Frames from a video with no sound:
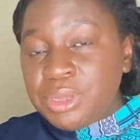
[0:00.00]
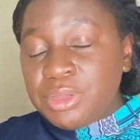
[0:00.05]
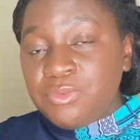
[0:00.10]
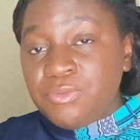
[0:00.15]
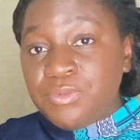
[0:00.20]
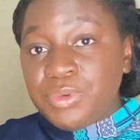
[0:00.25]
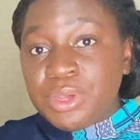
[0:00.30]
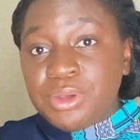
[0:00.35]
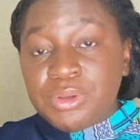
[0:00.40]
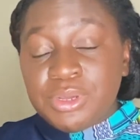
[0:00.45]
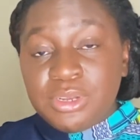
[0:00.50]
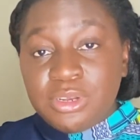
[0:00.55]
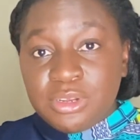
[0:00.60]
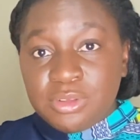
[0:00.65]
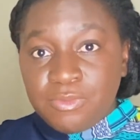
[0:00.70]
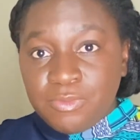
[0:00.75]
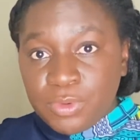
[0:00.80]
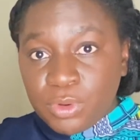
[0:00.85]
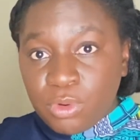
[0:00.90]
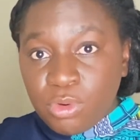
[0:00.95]
very
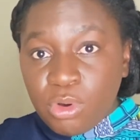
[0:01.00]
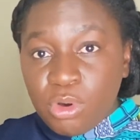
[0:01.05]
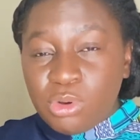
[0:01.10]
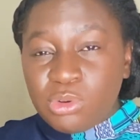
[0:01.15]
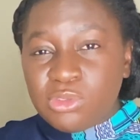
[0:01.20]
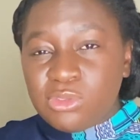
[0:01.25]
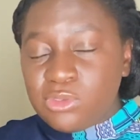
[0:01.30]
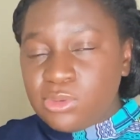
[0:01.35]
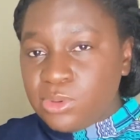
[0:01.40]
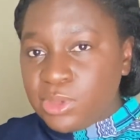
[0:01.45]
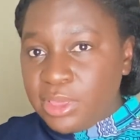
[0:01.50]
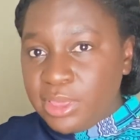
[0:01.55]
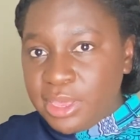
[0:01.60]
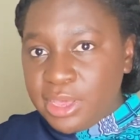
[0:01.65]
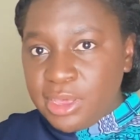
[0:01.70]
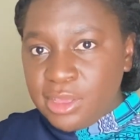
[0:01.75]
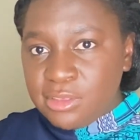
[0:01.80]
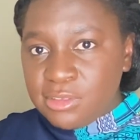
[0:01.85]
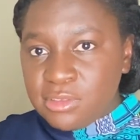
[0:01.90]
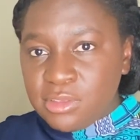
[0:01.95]
difficult to
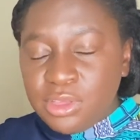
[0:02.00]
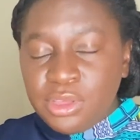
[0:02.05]
guess.